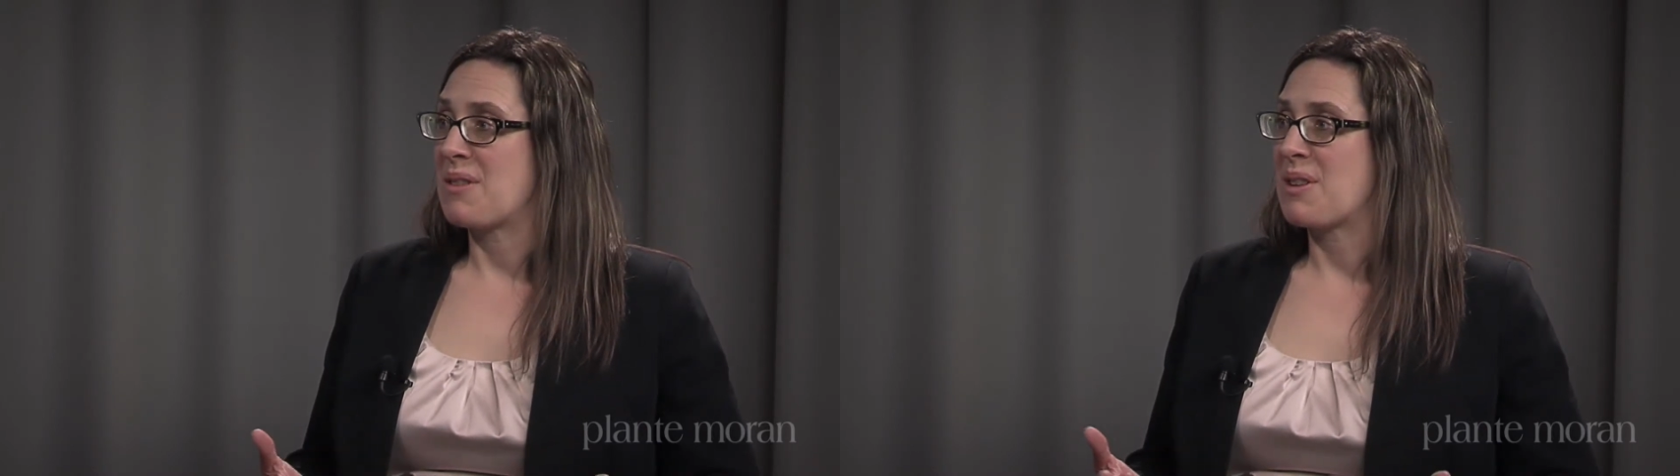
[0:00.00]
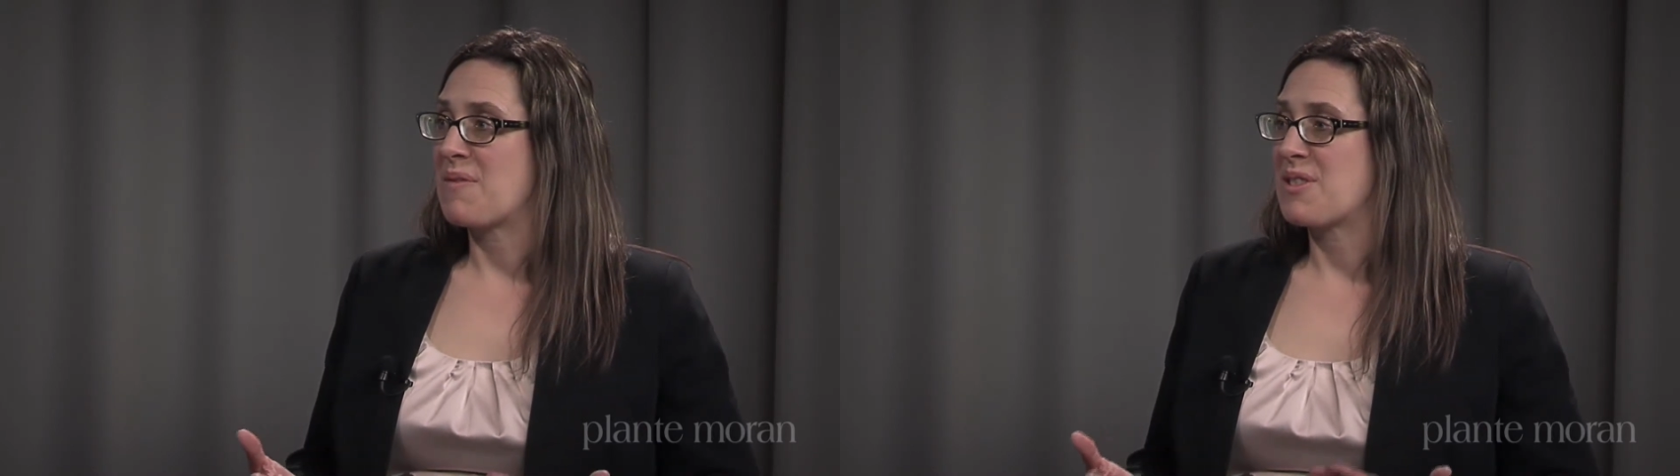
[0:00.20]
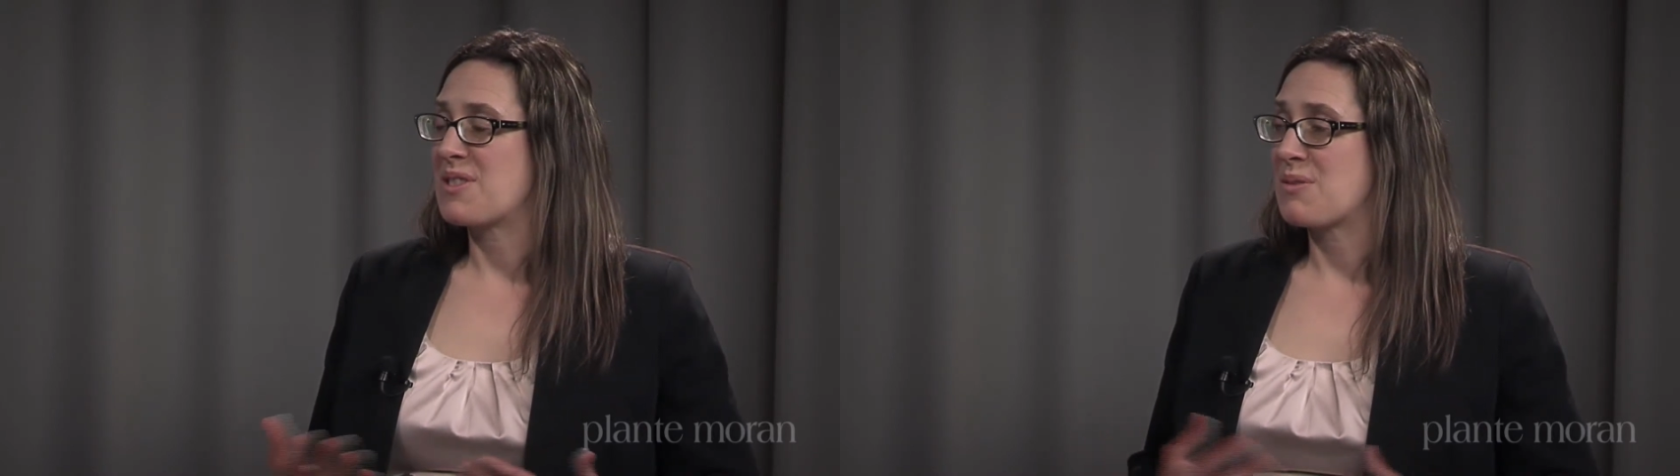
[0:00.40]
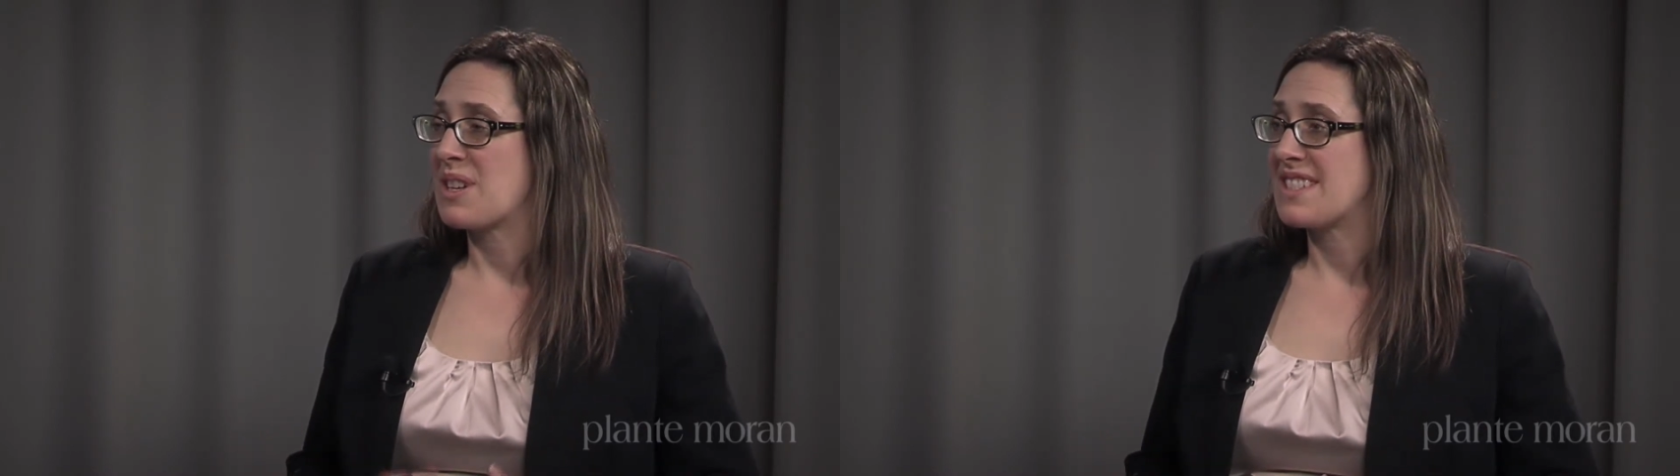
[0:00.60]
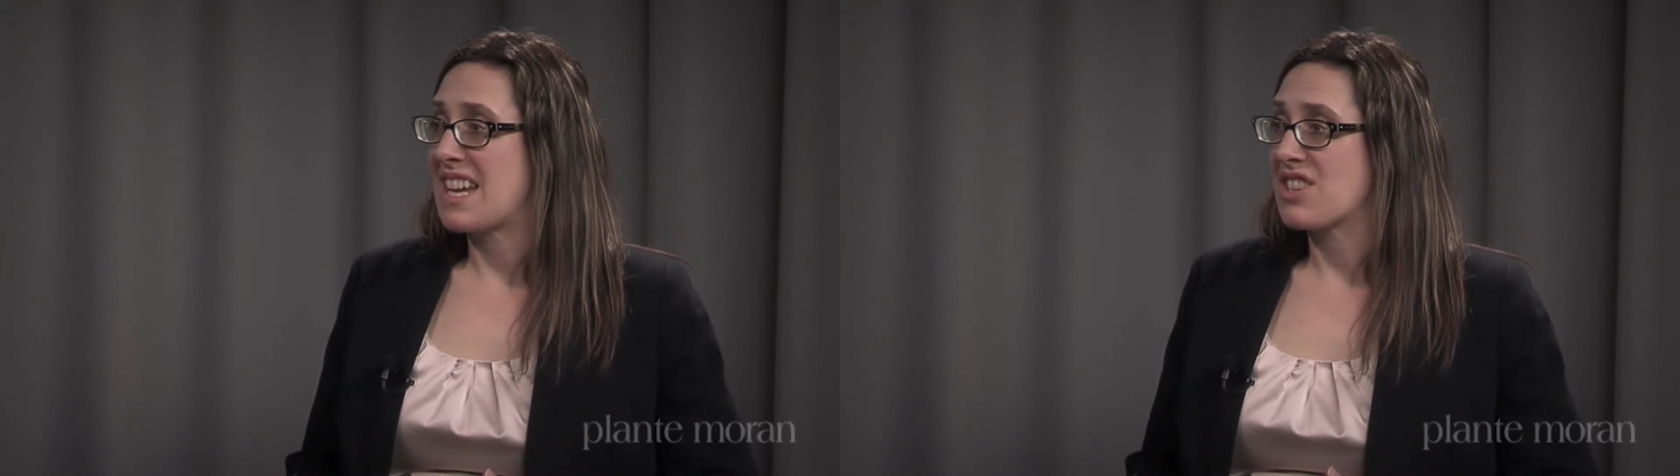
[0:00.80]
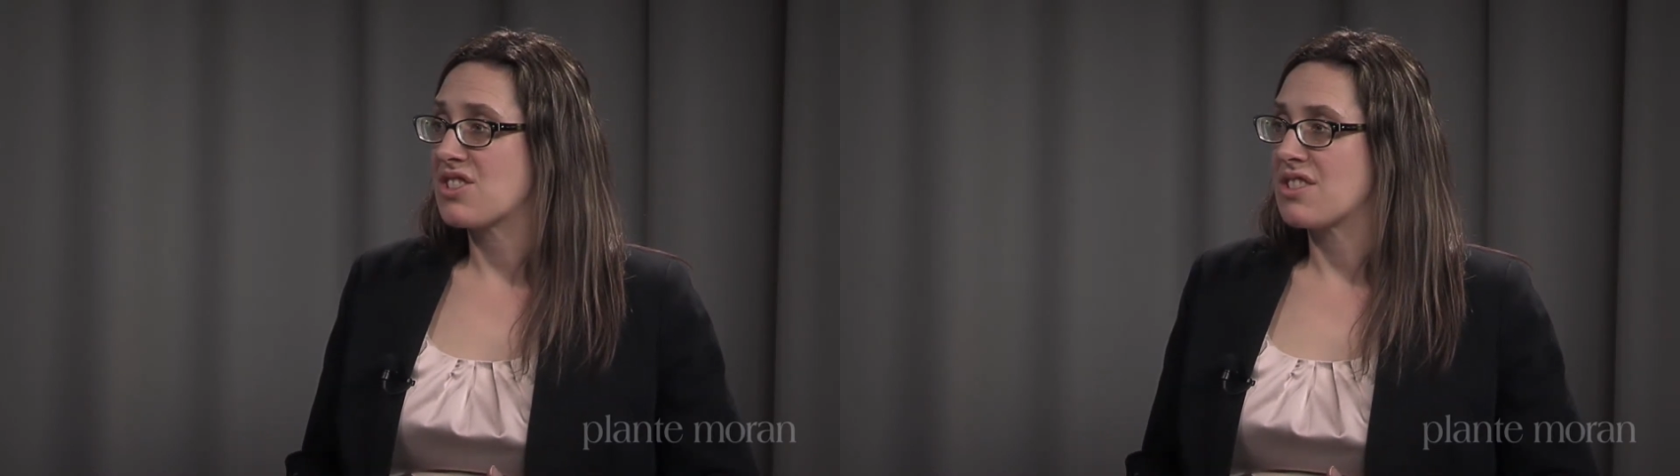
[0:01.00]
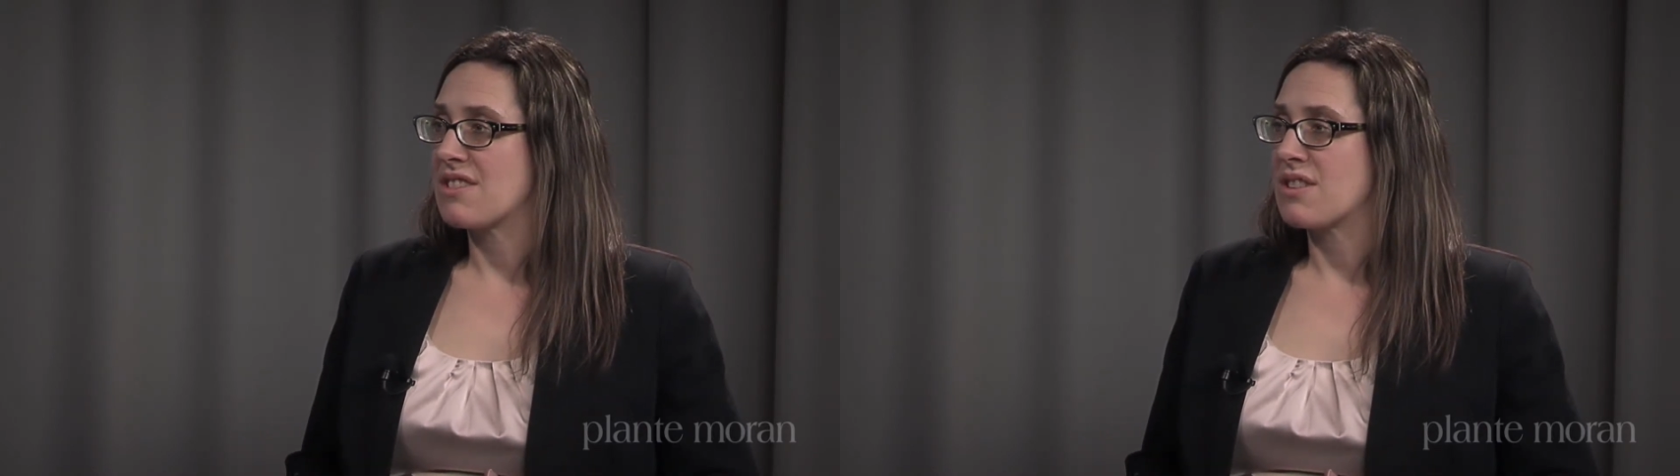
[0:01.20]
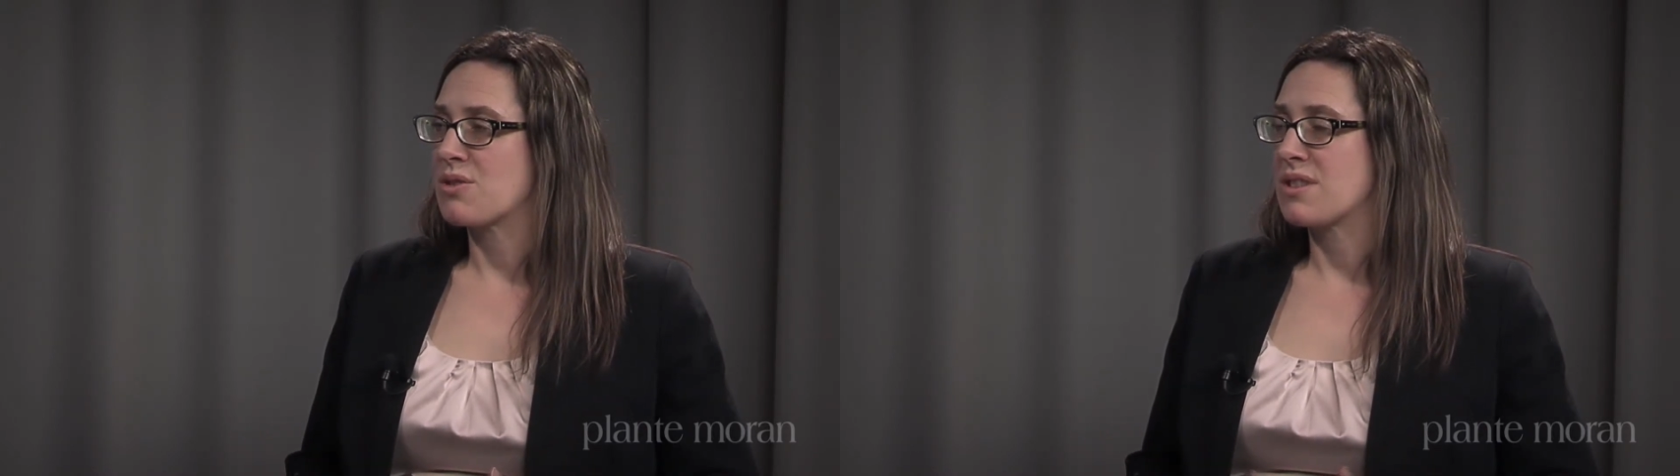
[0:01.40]
your first transaction
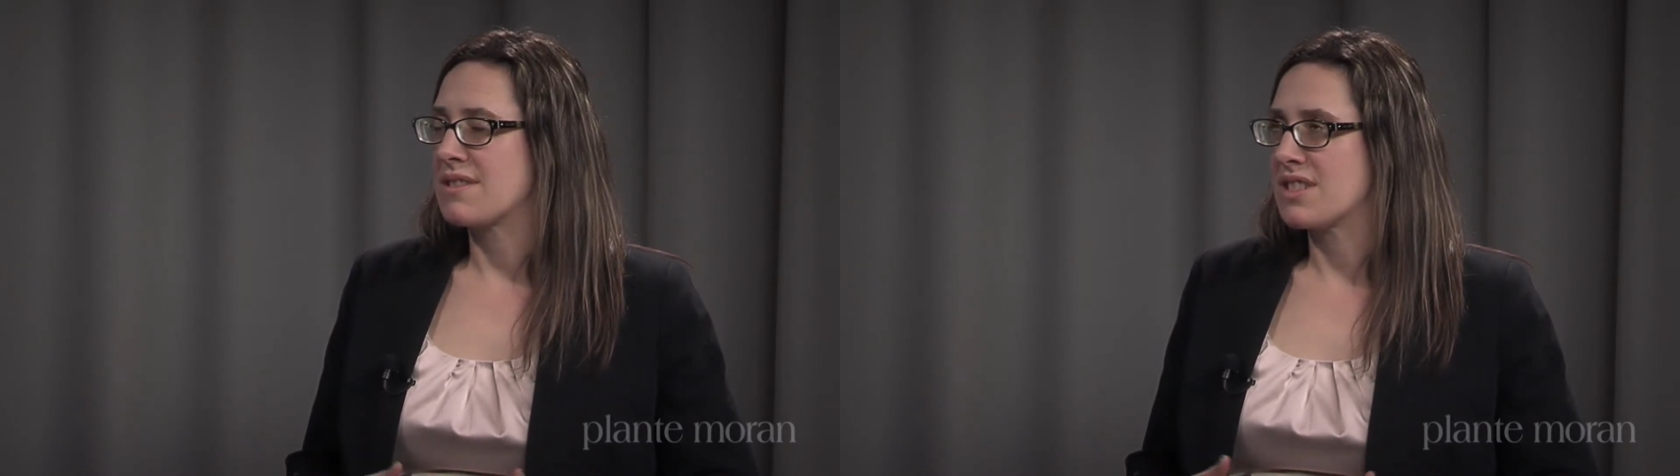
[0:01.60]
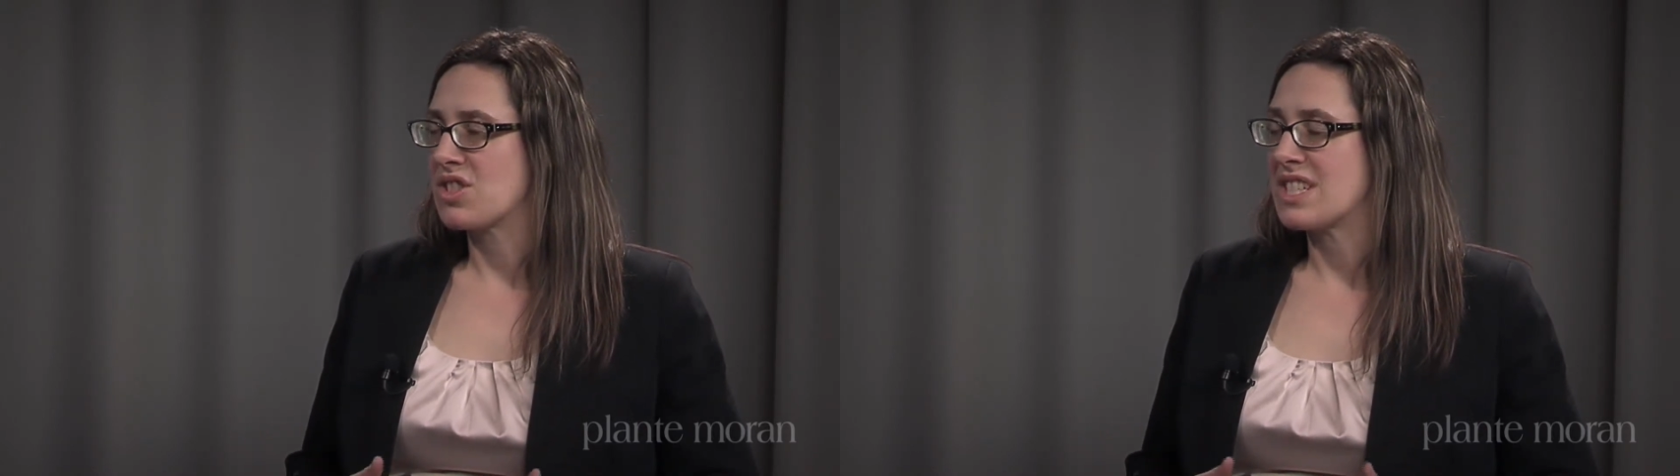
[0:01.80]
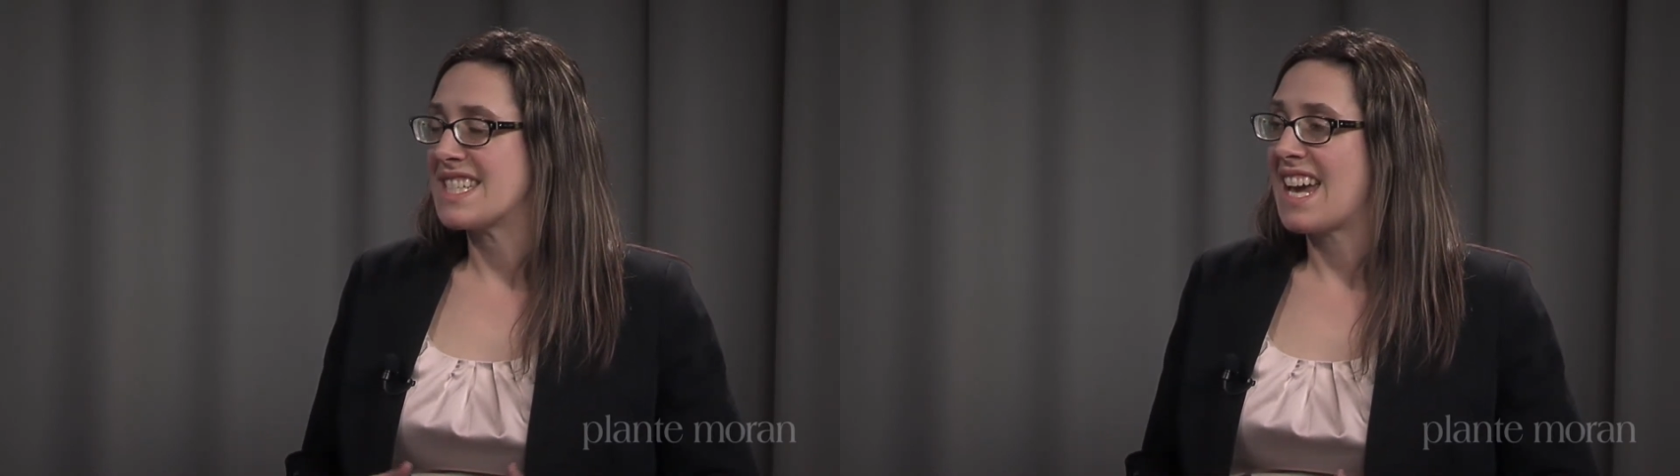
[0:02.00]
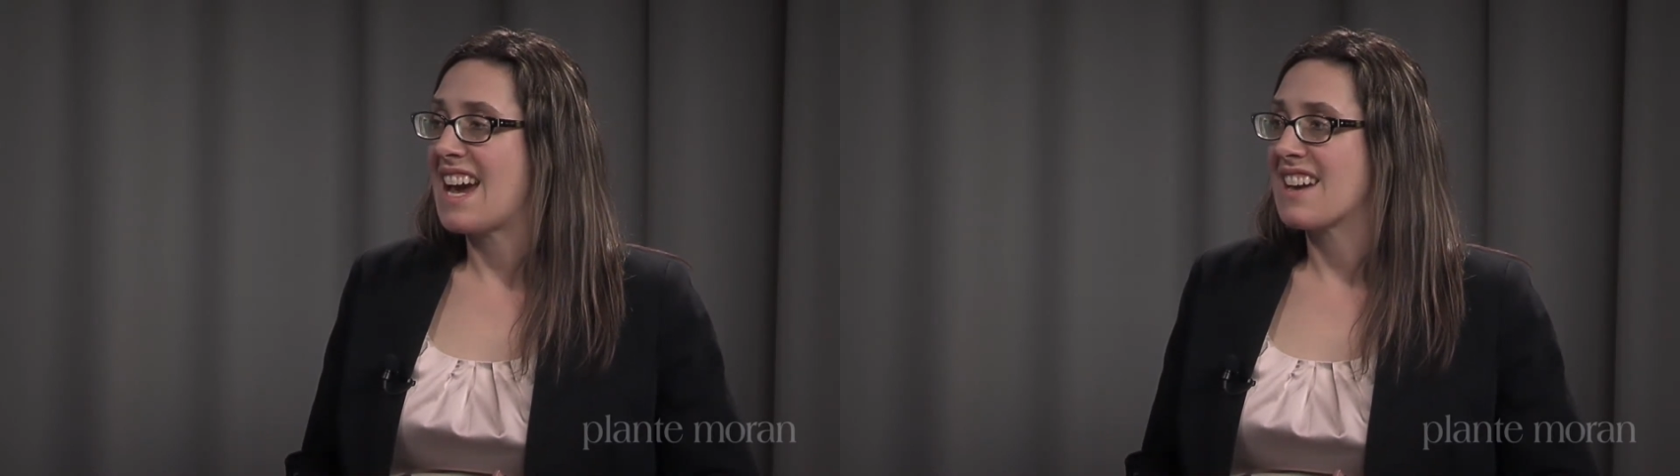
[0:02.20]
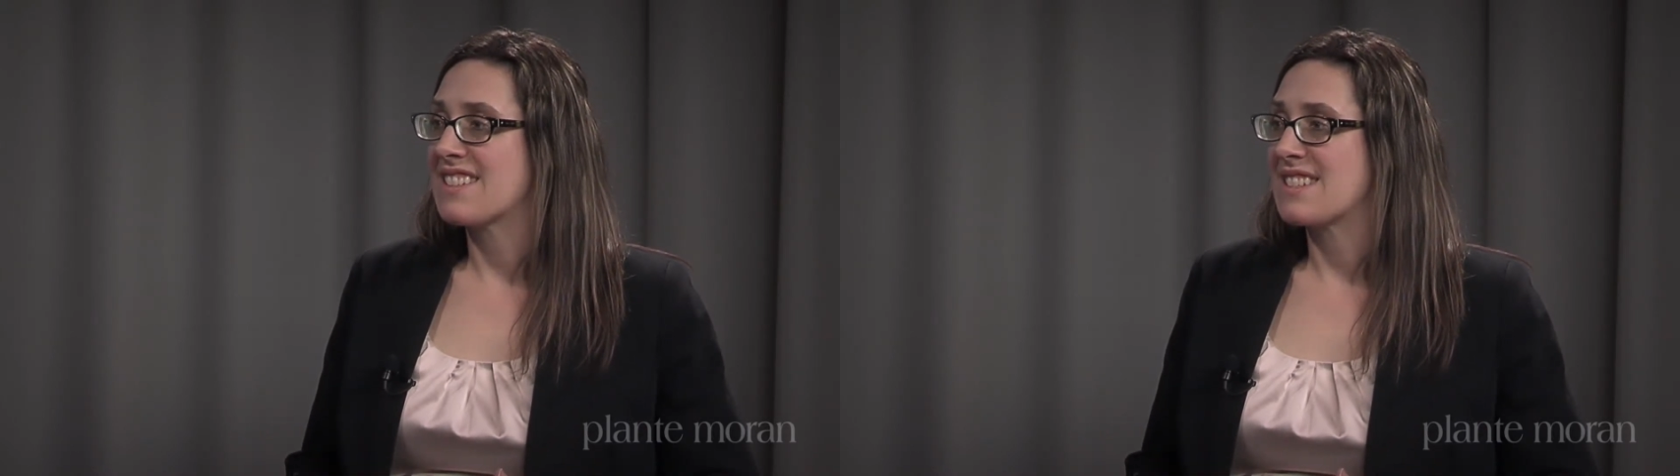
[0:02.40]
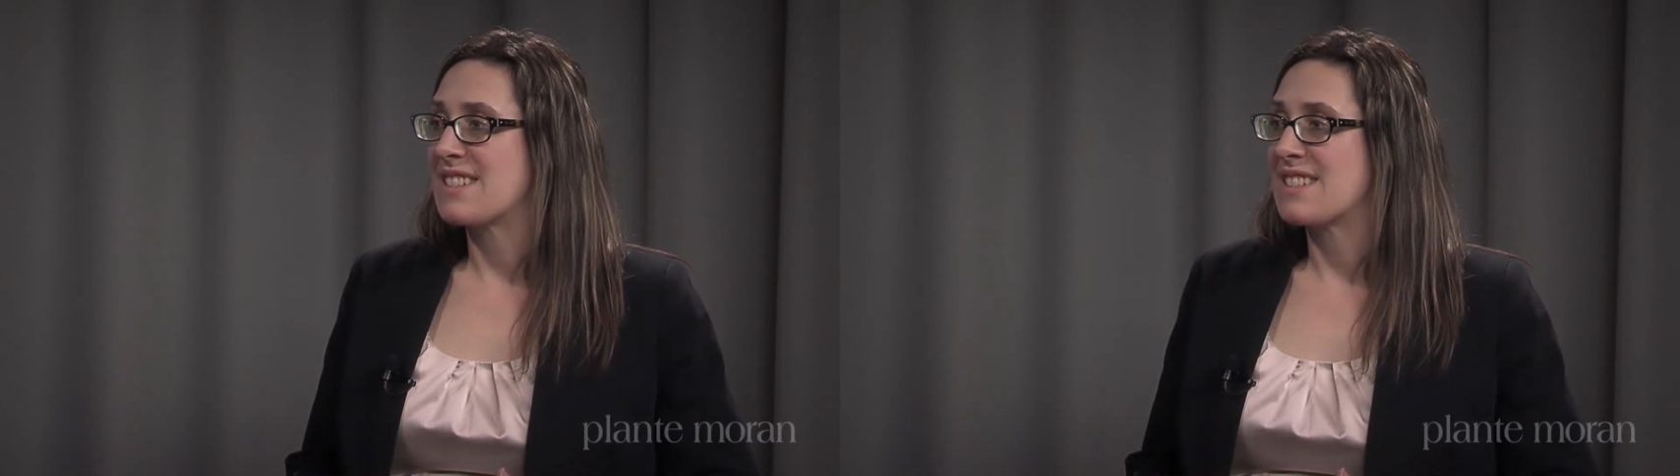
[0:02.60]
or transition tax